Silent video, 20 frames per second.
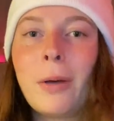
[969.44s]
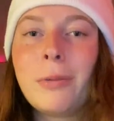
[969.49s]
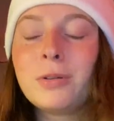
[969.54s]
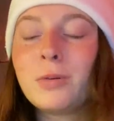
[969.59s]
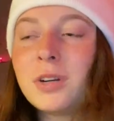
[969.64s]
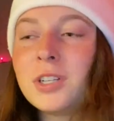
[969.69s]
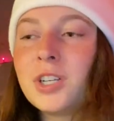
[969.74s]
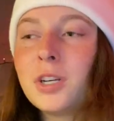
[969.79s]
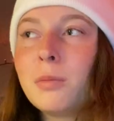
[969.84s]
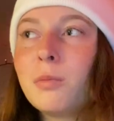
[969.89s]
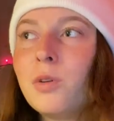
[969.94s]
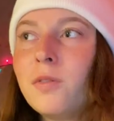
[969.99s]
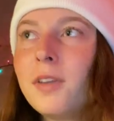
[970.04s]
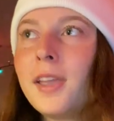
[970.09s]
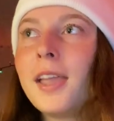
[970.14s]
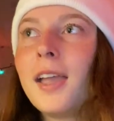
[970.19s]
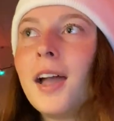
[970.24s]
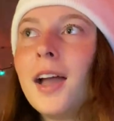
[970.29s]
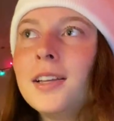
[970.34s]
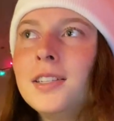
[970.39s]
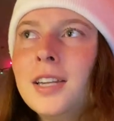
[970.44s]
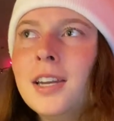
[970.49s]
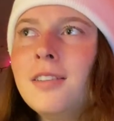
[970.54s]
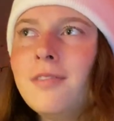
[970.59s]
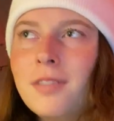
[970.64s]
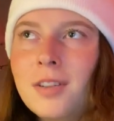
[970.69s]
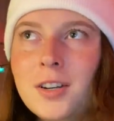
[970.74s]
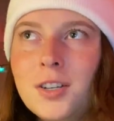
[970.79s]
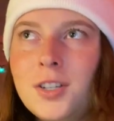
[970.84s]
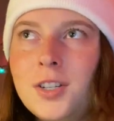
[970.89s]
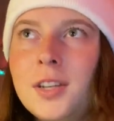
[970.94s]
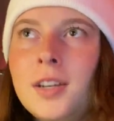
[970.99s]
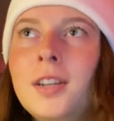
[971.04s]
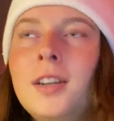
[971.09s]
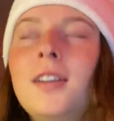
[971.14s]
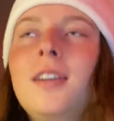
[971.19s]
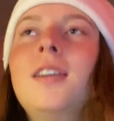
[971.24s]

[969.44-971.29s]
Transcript: was watching a movie. I didn't finish it